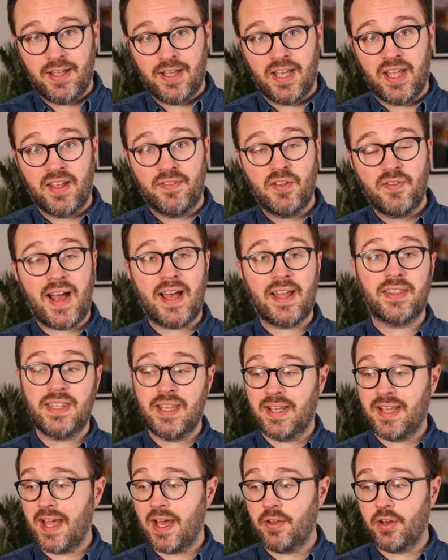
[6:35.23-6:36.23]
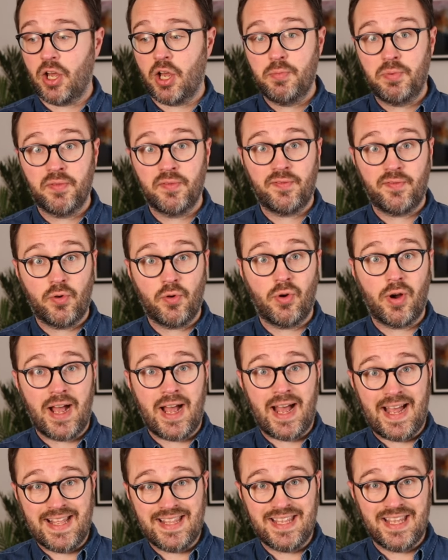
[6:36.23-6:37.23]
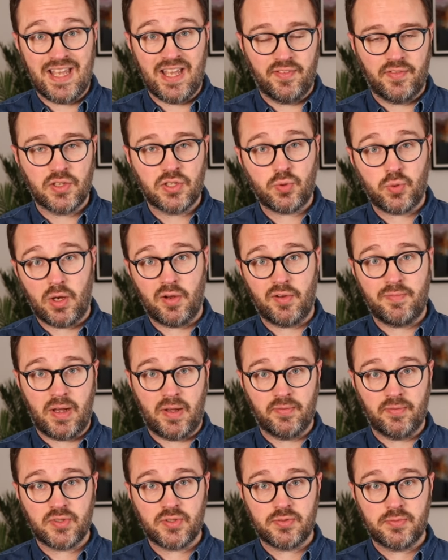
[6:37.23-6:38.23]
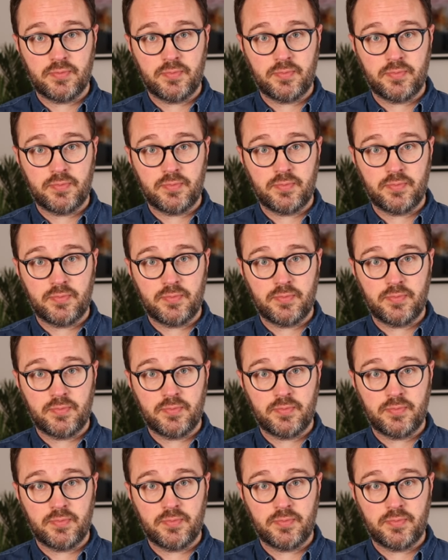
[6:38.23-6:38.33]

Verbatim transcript: if you've had the account open for a year, for 12 months.